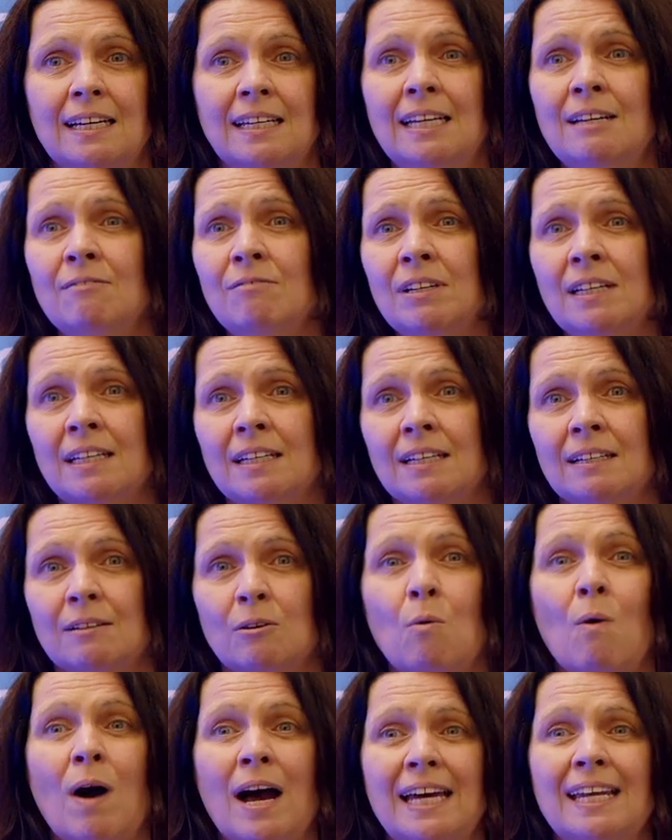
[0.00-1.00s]
and even in a
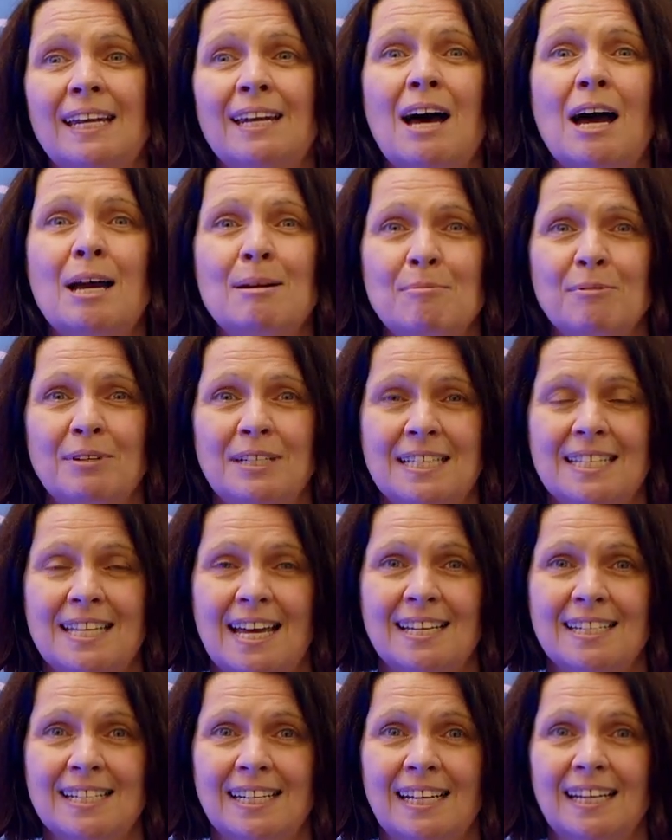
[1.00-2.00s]
quiet library
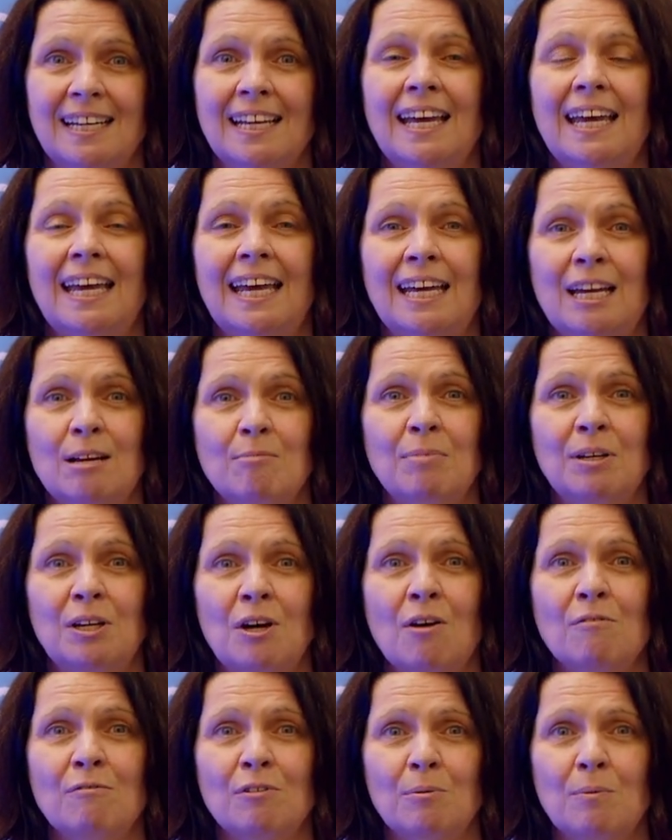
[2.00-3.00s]
setting, it can be
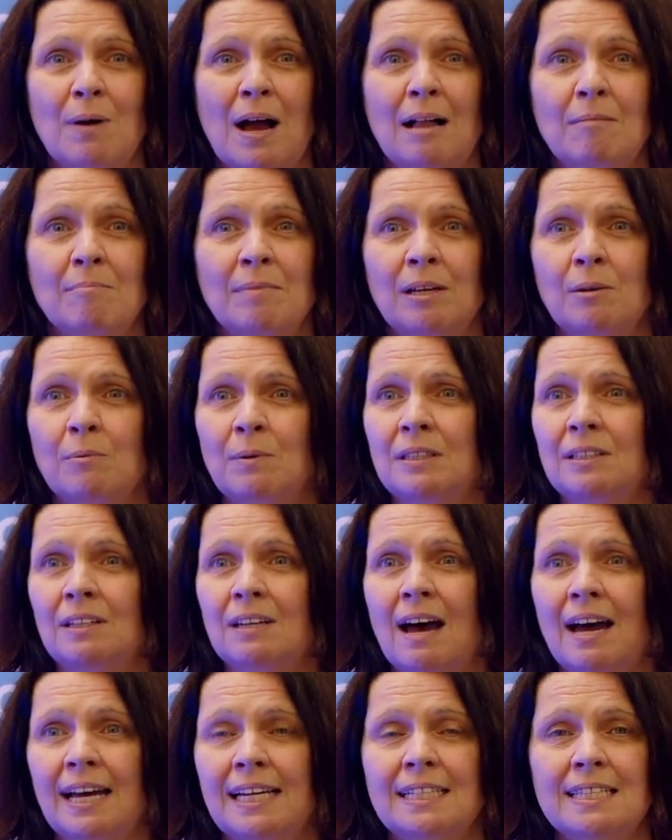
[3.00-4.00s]
overwhelming with
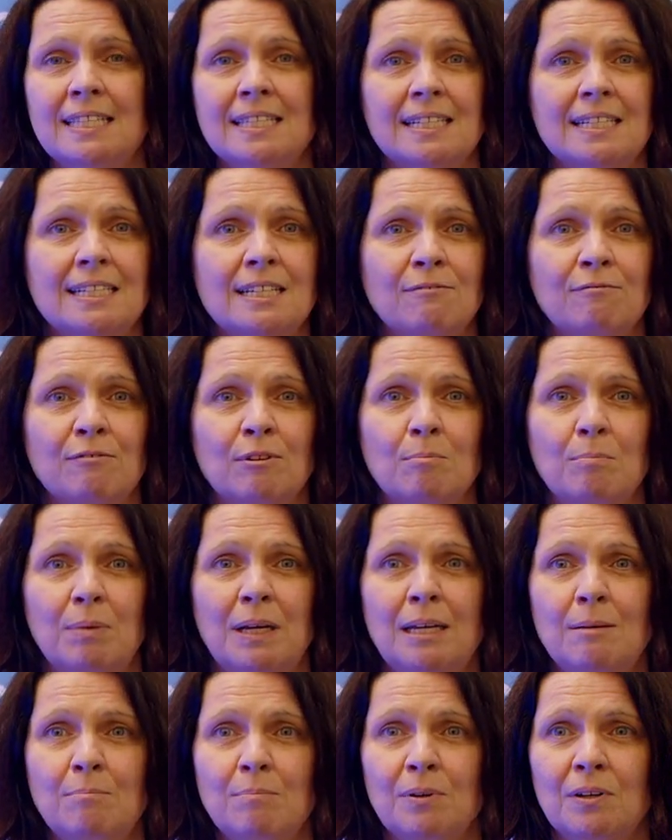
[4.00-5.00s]
lights and different
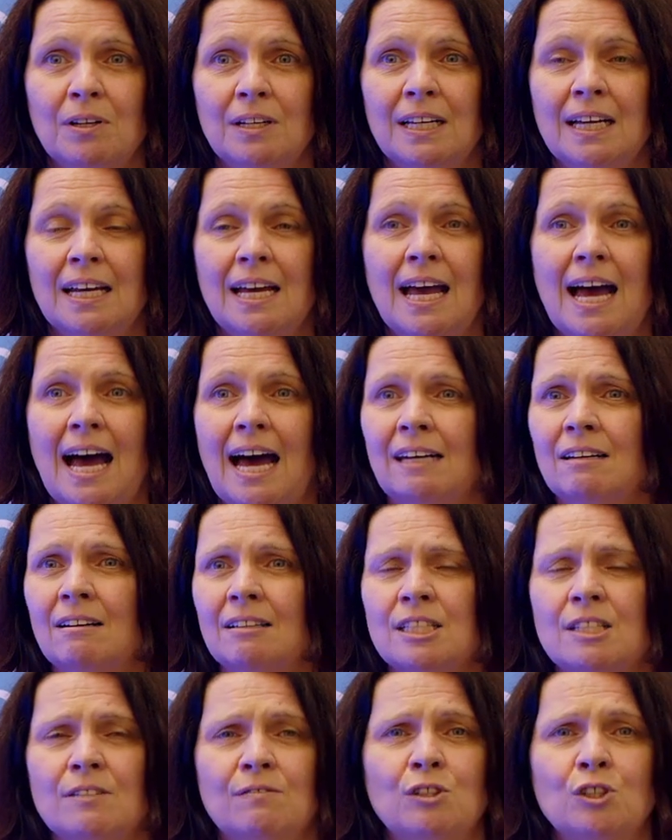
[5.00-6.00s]
people and
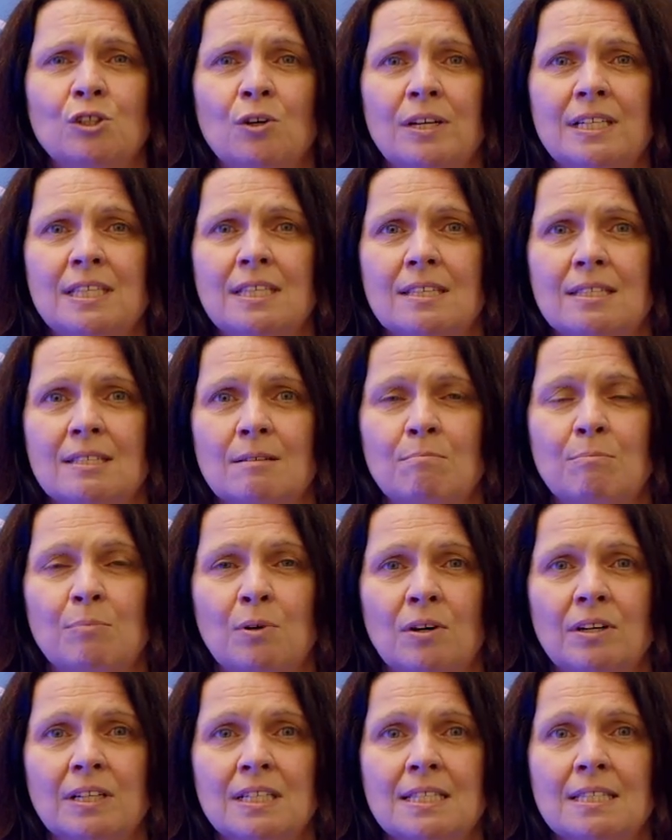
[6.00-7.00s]
lots of choices in
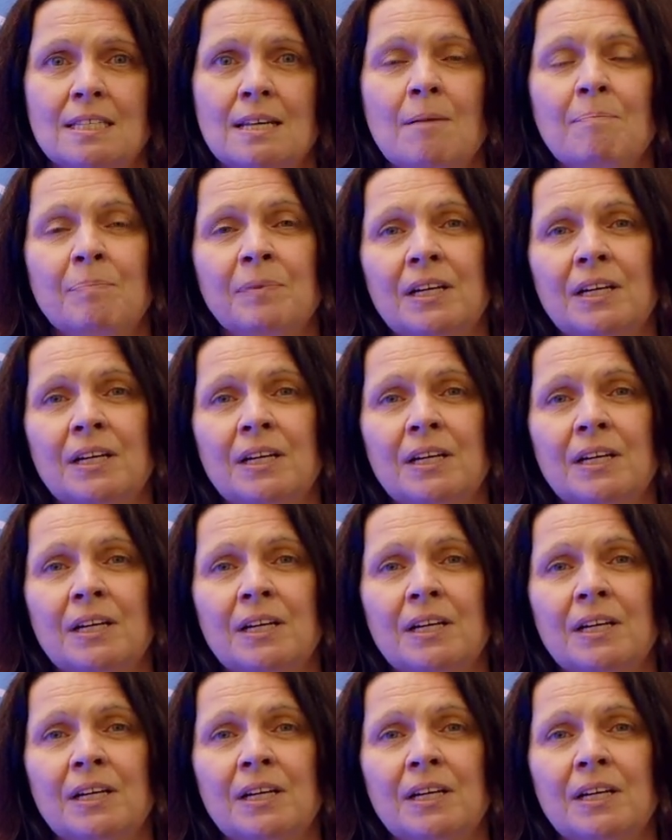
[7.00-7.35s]
books.